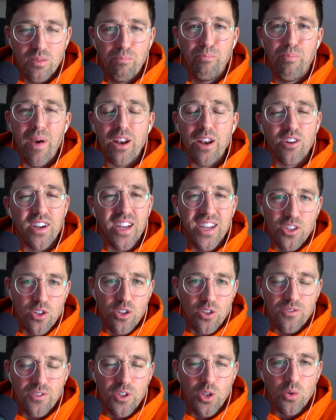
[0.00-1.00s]
better
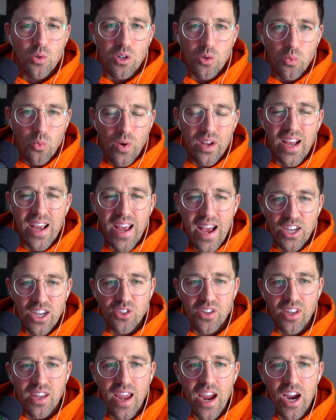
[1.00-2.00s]
interviewer when i
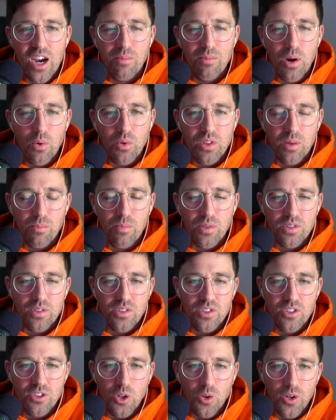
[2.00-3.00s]
actually care about what the
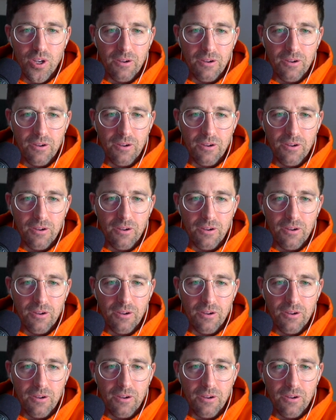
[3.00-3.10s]
person's doing